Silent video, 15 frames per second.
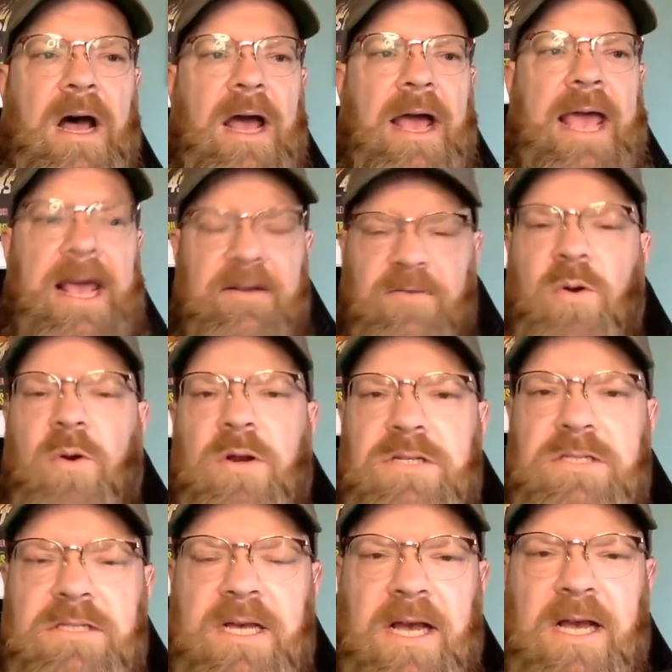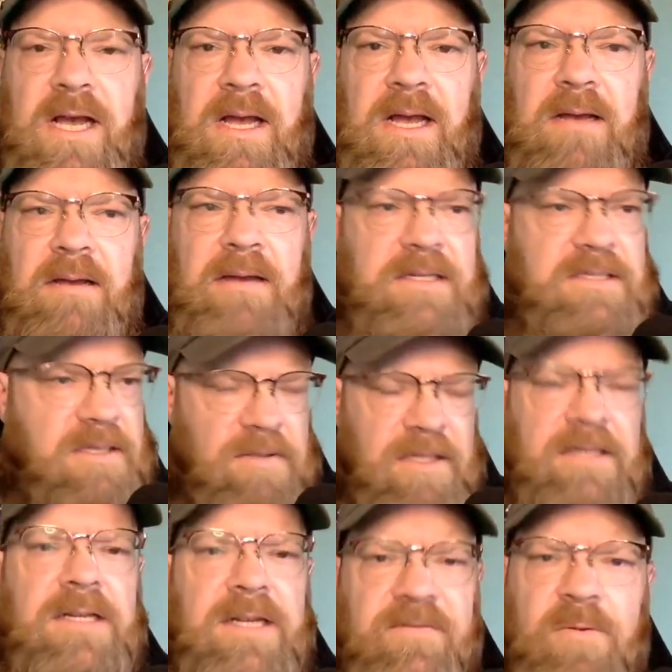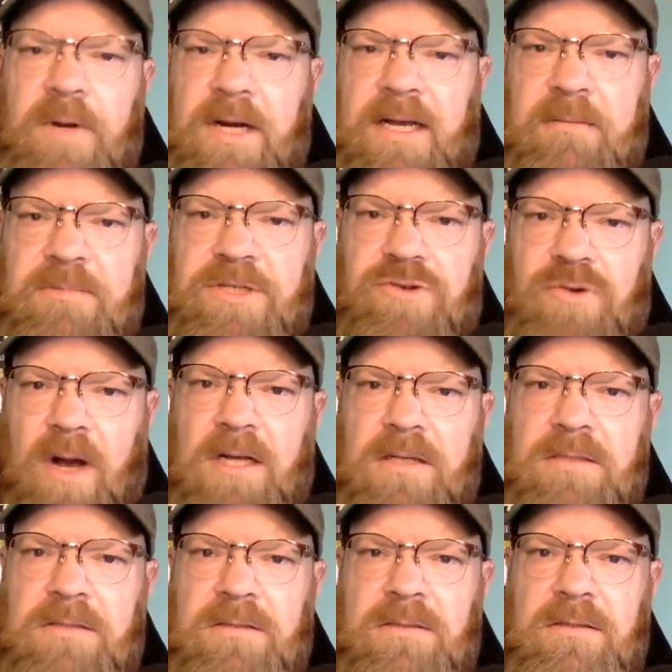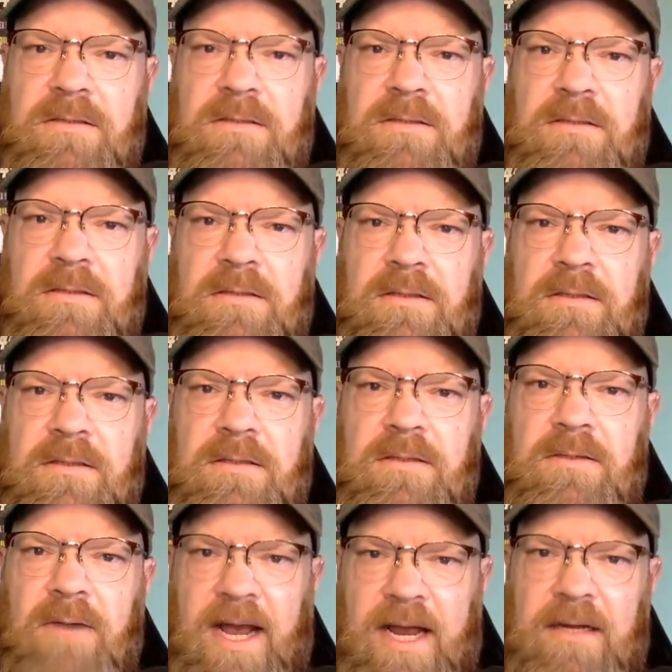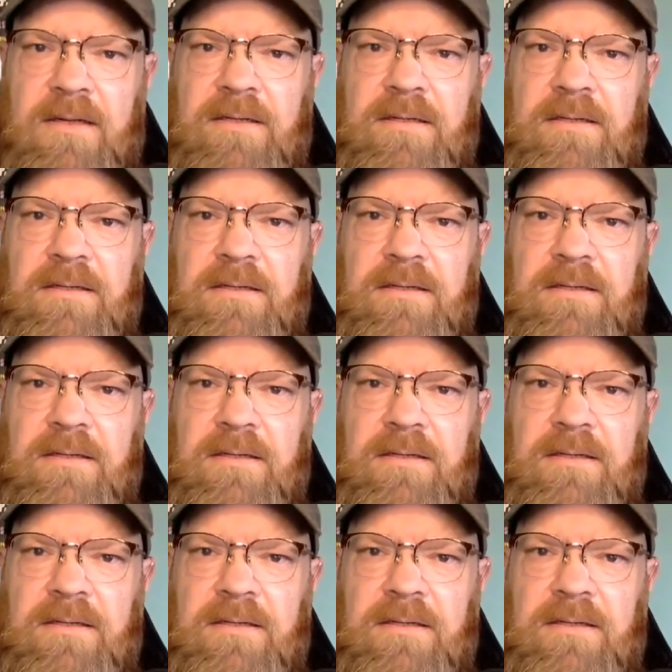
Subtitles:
And of course, it's completely different when it comes to drugs, right?